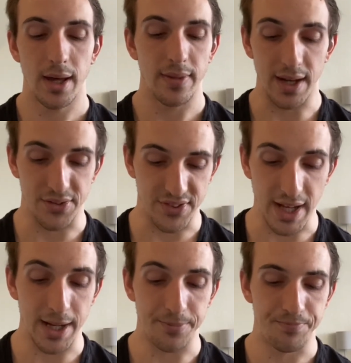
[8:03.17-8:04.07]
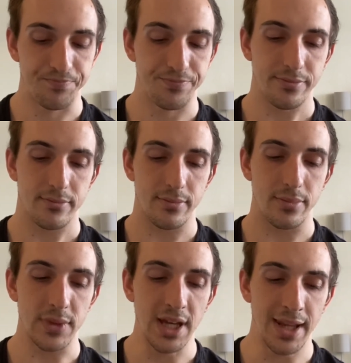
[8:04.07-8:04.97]
That aside,
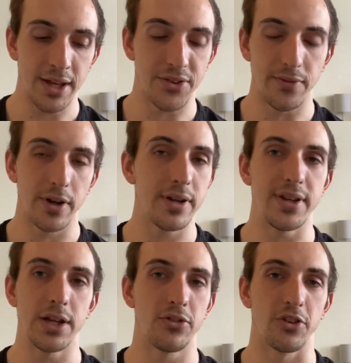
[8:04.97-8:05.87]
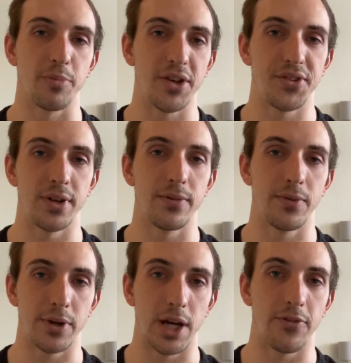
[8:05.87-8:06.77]
I think it's a very dangerous precedent
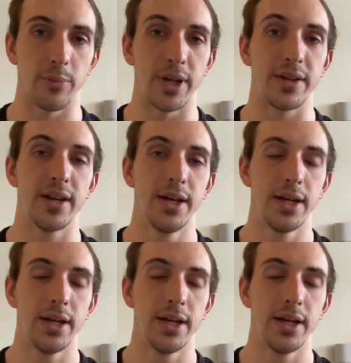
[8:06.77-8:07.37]
for government